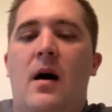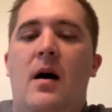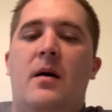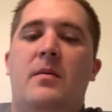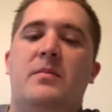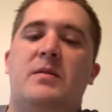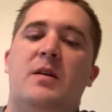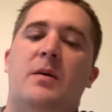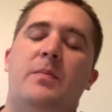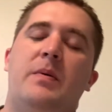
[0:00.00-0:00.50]

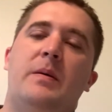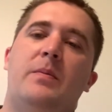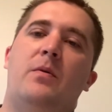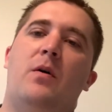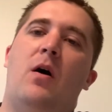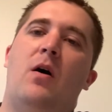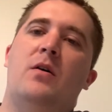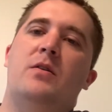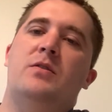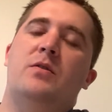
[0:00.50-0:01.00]
Some people
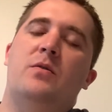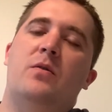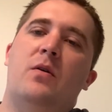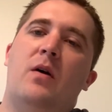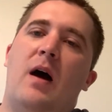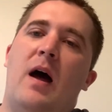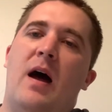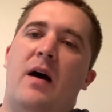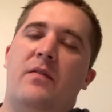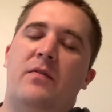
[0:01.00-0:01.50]
also
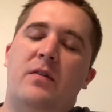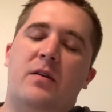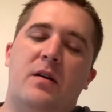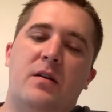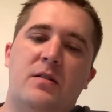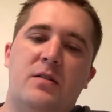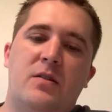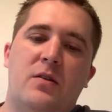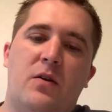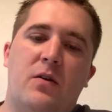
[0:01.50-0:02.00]
have the
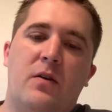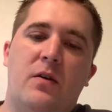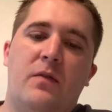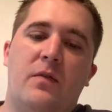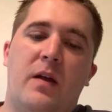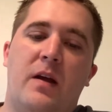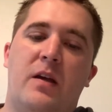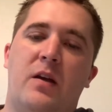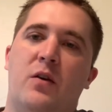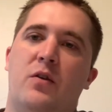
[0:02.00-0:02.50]
concern of
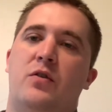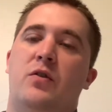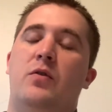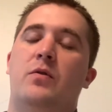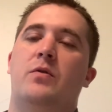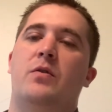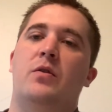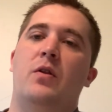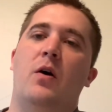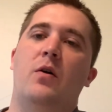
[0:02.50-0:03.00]
like you're too
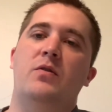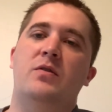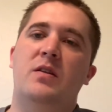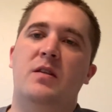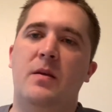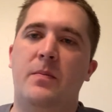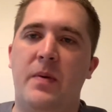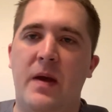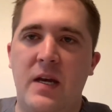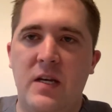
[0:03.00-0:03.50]
close to
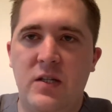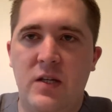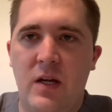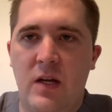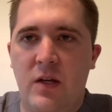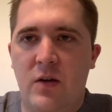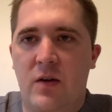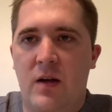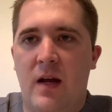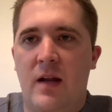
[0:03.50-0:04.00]
the patient and
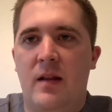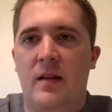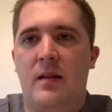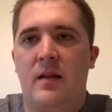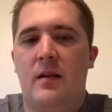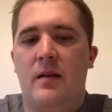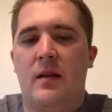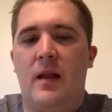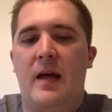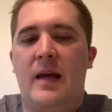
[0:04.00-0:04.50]
you're kind
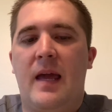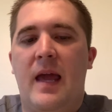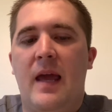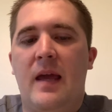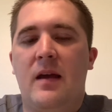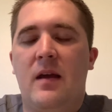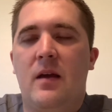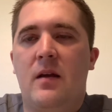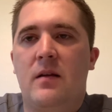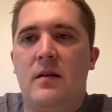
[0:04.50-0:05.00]
of like
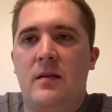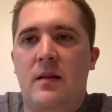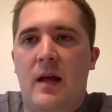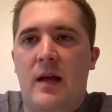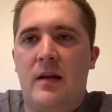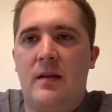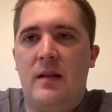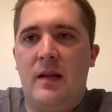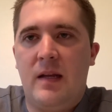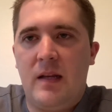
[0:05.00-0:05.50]
hanging,
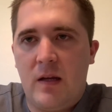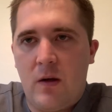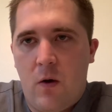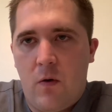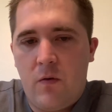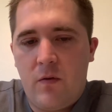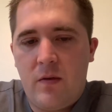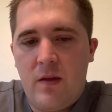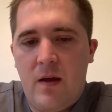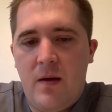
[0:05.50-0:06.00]
like leaning
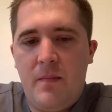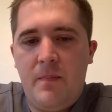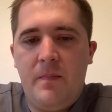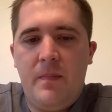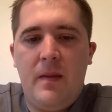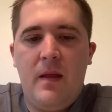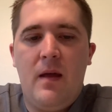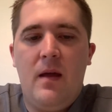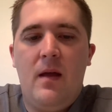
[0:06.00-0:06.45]
over them.